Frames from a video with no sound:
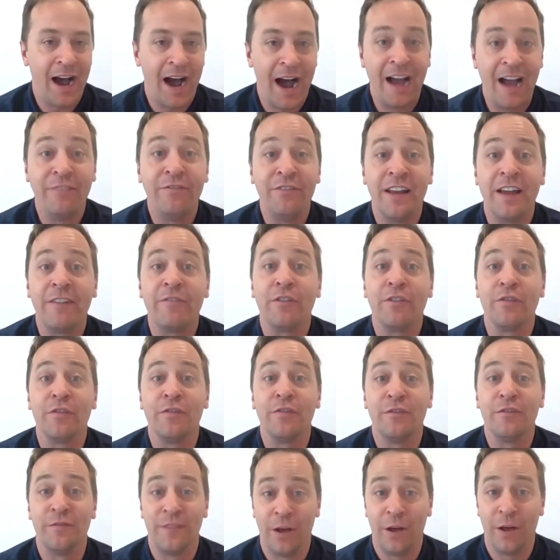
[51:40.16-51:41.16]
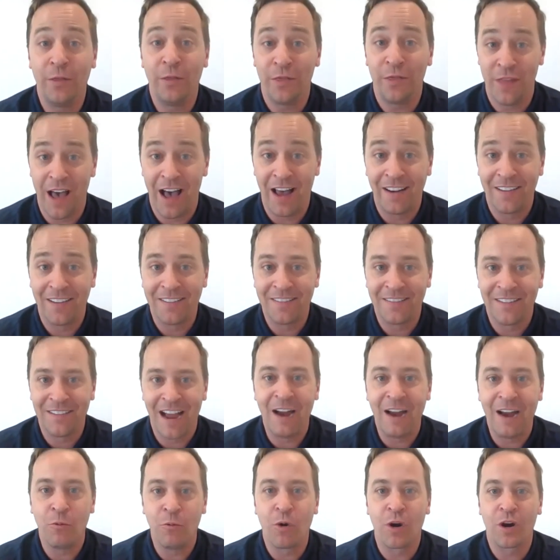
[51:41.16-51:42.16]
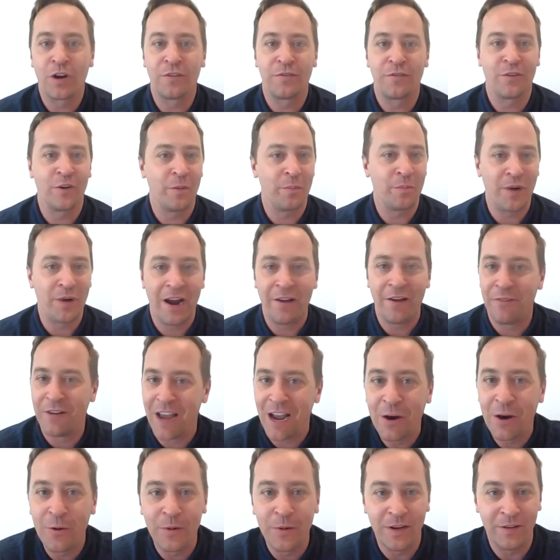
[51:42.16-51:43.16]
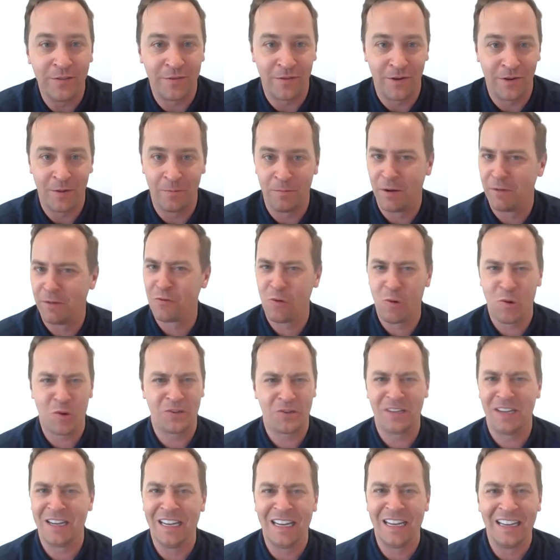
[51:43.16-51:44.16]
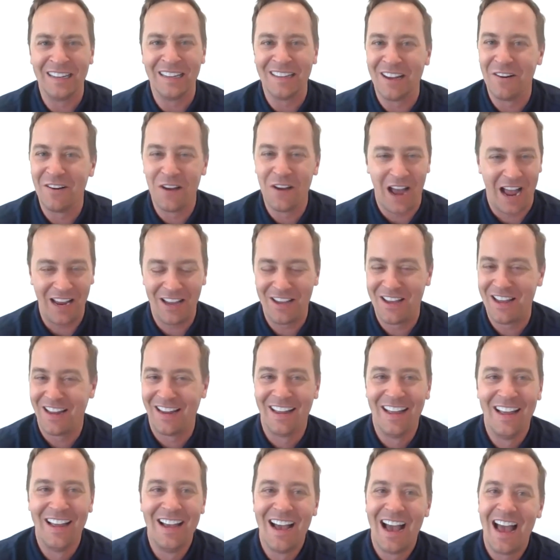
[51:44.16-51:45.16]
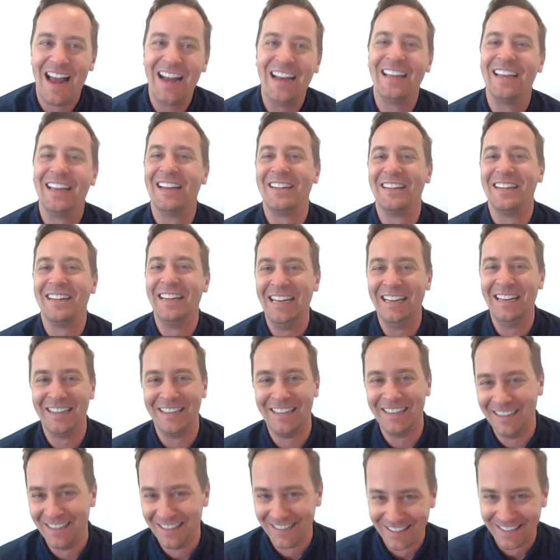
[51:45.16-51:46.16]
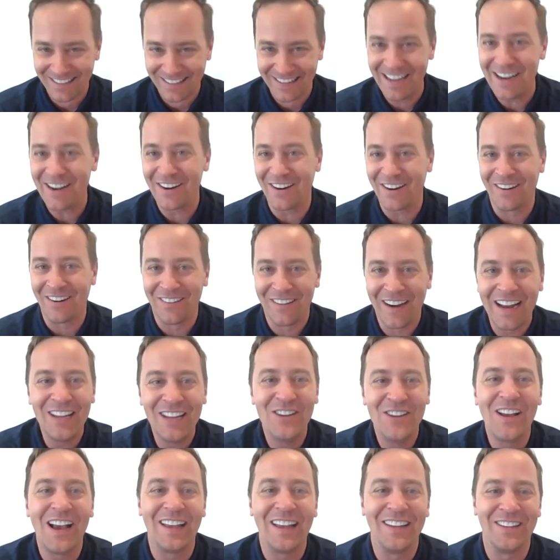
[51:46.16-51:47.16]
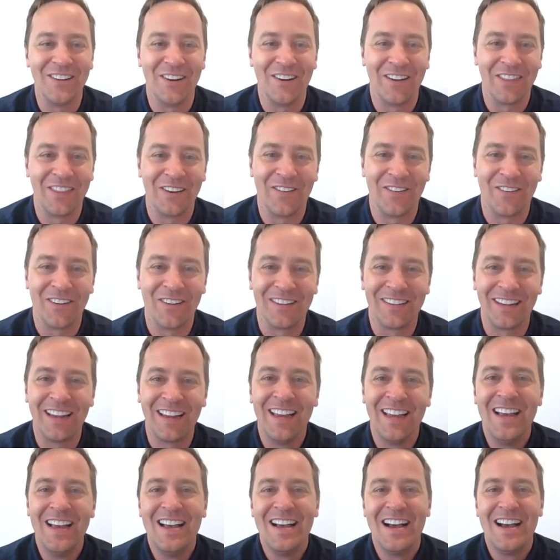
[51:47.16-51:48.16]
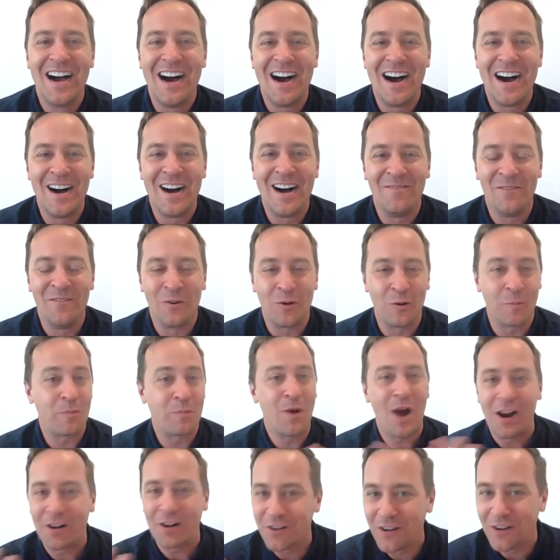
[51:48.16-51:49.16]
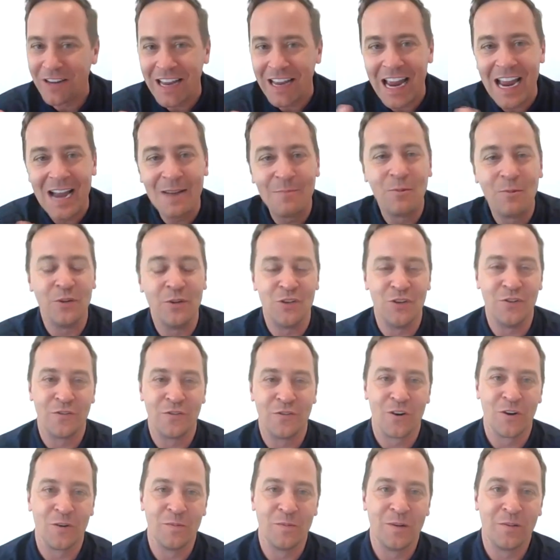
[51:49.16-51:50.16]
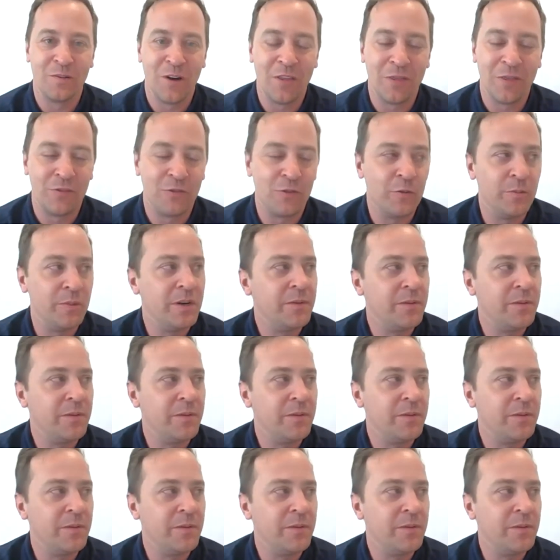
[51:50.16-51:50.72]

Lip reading: I've never felt that. I worked for a private equity firm. Of course I didn't. I didn't get to eat dinner, right? You guys know what that world's like. Or Procter and Gamble, which you've heard me run through.